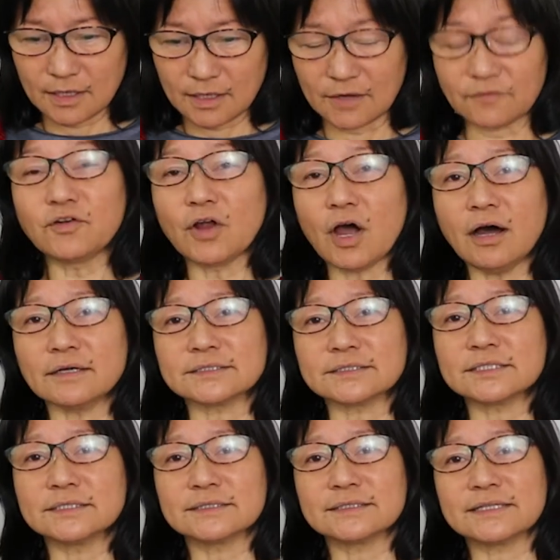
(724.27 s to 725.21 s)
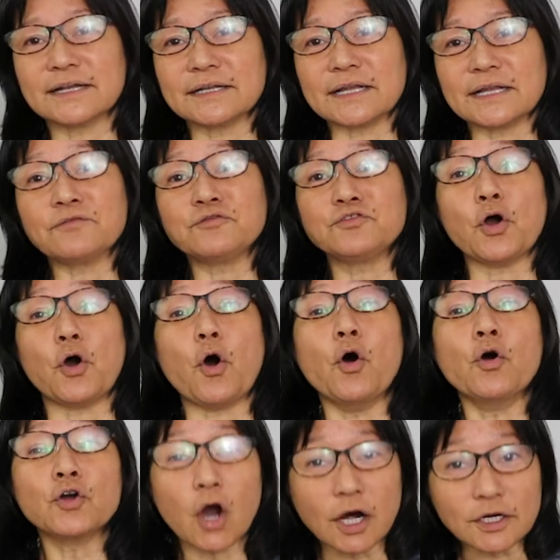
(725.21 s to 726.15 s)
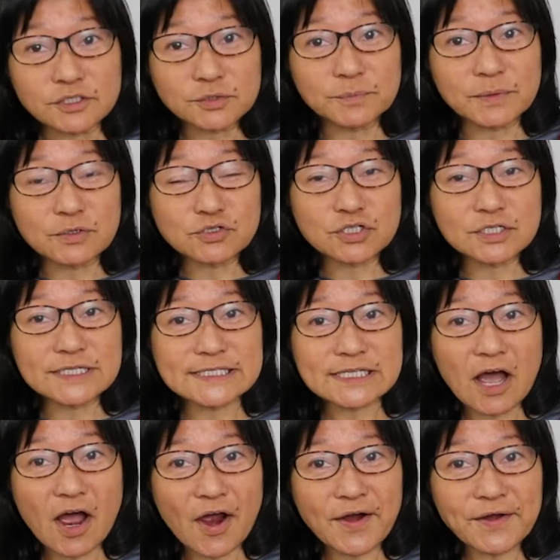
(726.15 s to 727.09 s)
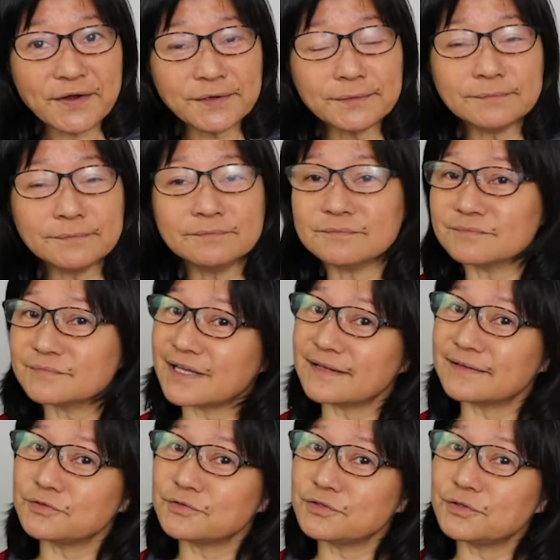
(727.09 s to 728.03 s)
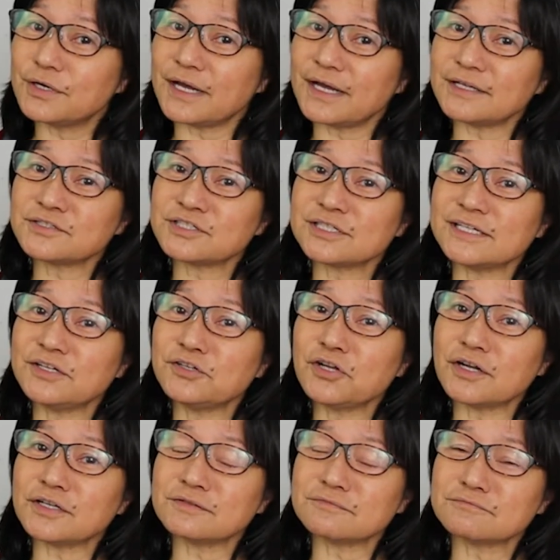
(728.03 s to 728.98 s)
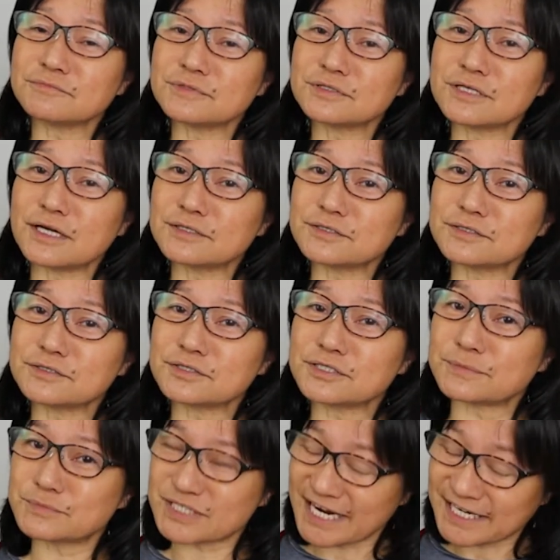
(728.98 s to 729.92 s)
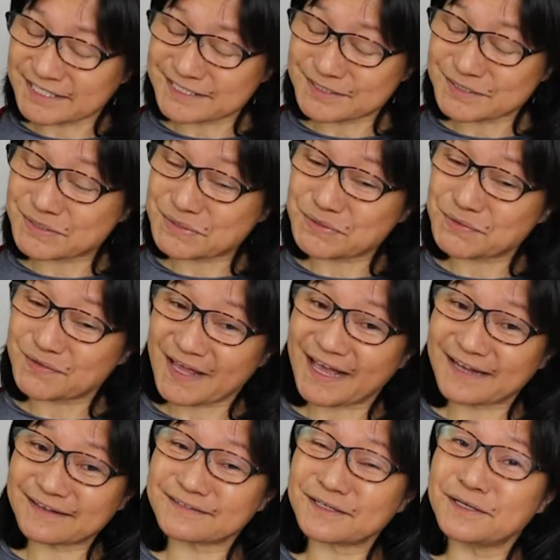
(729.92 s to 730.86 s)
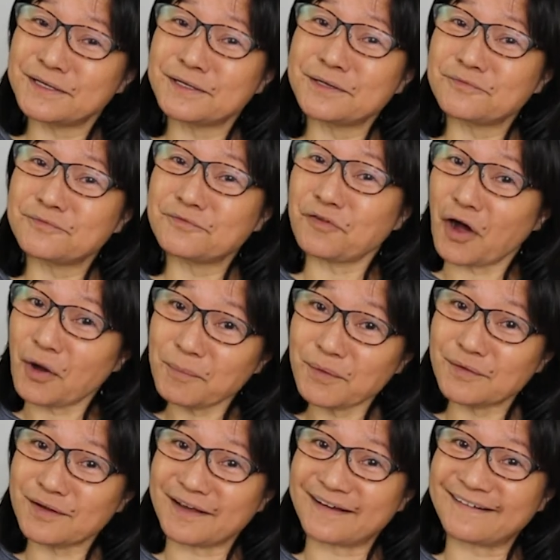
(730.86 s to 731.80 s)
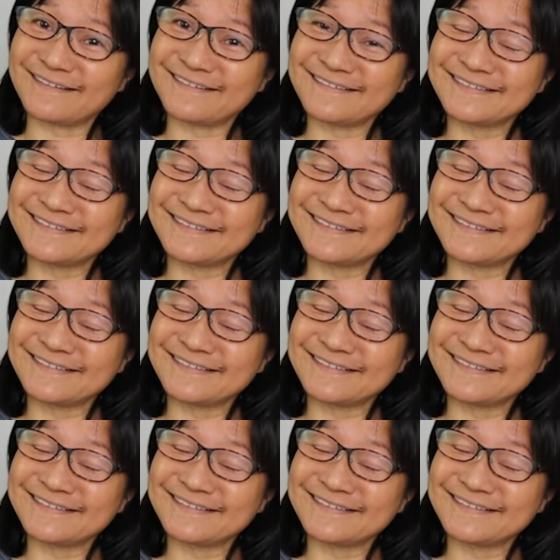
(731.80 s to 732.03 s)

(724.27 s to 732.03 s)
If not, then if your own contribution is higher, then you're actually not subjected to that formula.